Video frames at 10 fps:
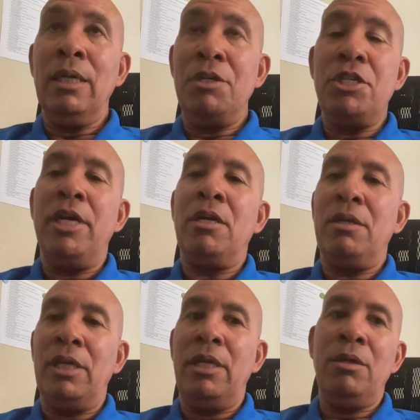Sherry
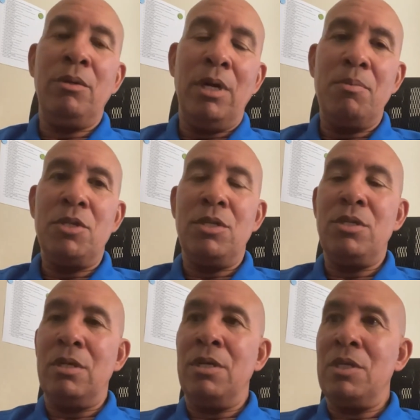Nadine, who helps
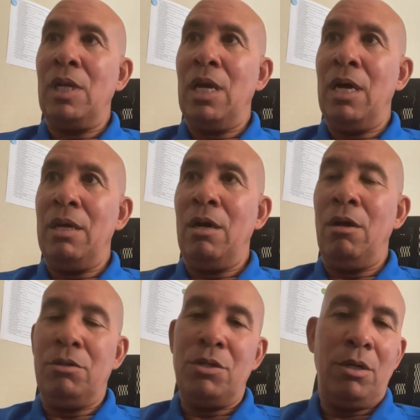us, does a lot.
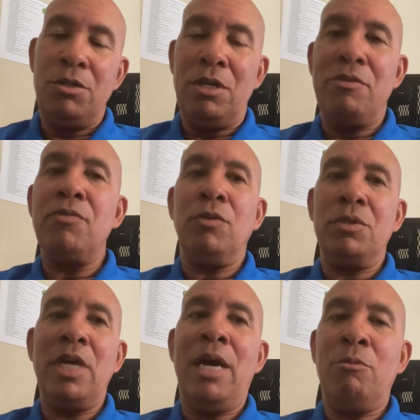All her stuff's full
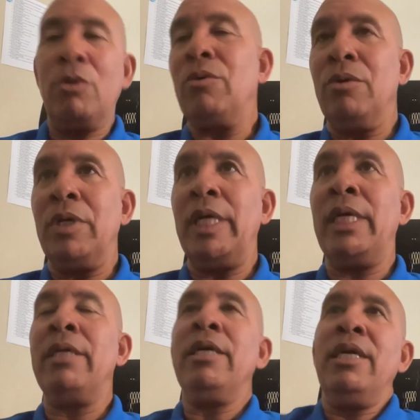time recruiting.